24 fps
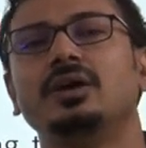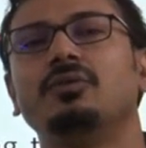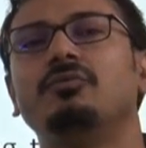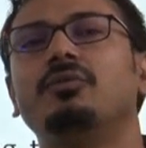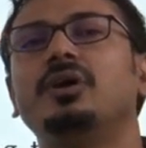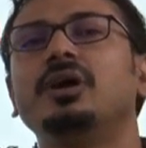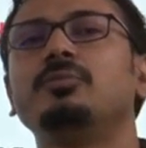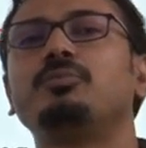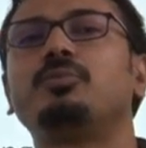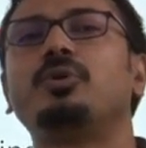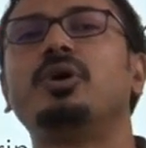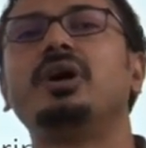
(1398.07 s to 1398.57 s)

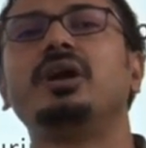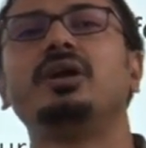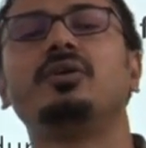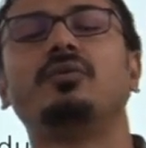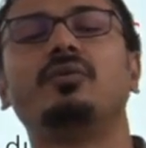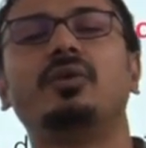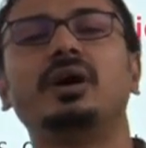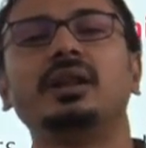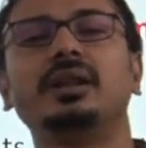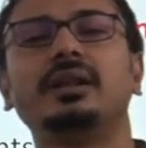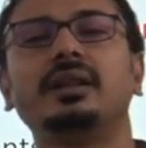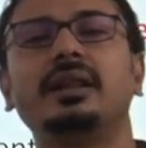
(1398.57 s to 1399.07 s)
one point
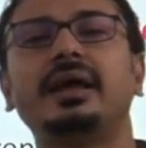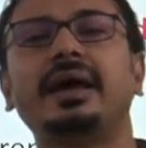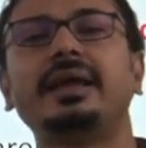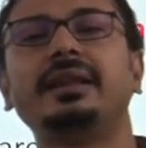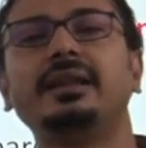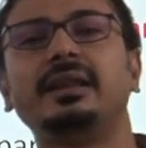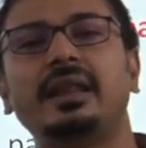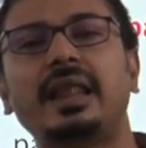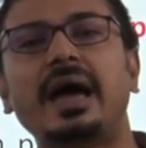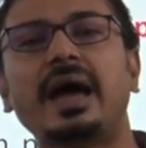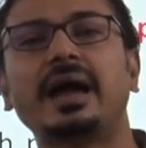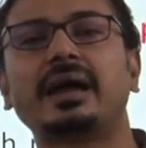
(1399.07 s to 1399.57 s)
one
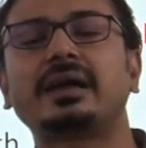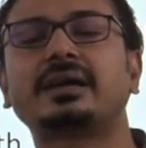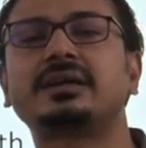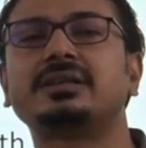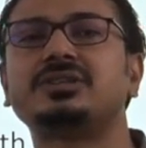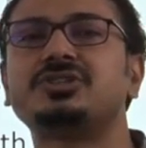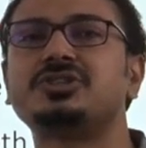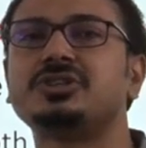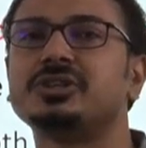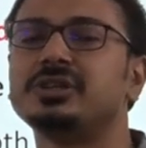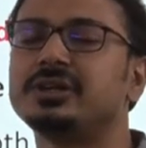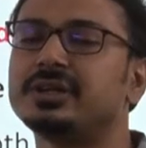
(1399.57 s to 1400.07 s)
nine
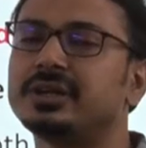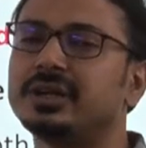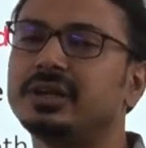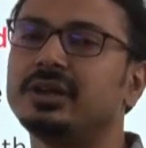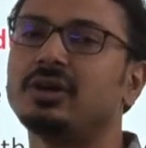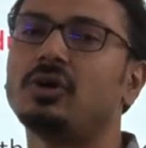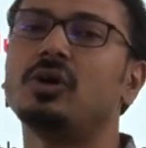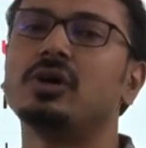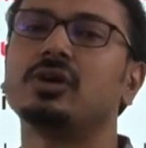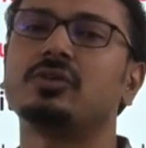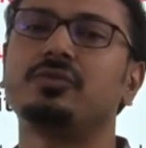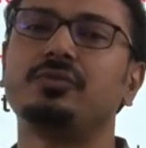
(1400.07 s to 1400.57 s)
lakh children
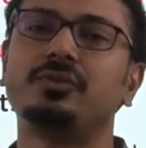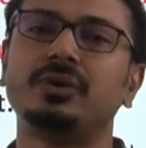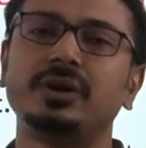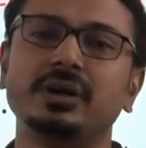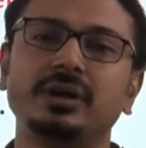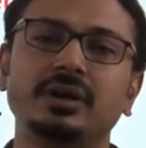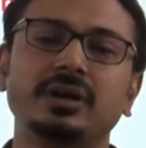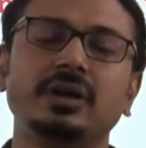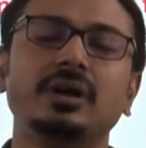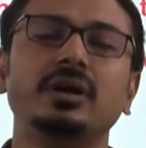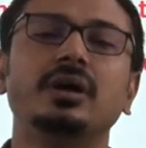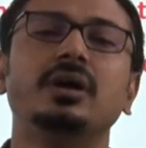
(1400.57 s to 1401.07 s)

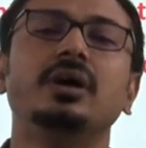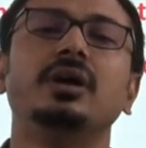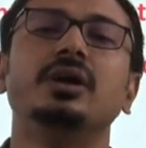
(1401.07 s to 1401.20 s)
orphaned